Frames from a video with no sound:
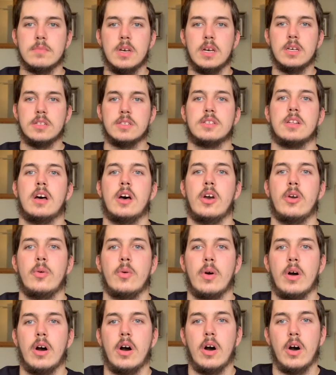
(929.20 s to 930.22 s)
So
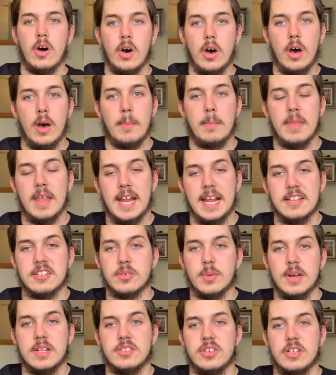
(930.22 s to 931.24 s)
the next
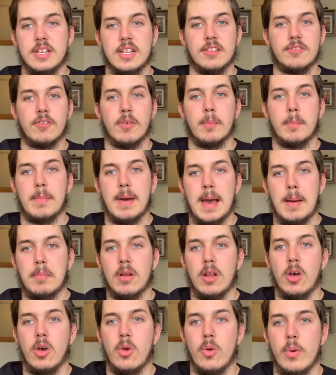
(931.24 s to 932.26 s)
question is from
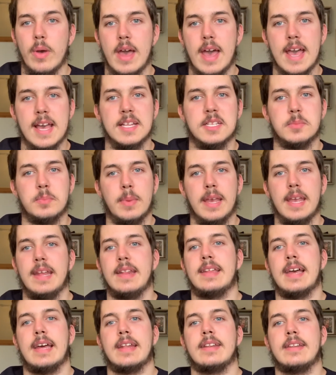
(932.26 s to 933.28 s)
Pablo
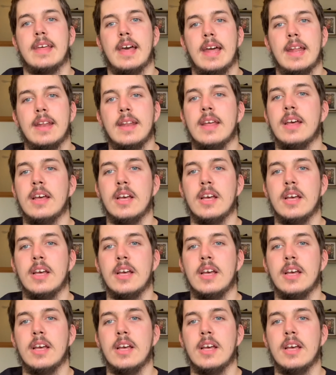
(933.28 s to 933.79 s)
SB1010.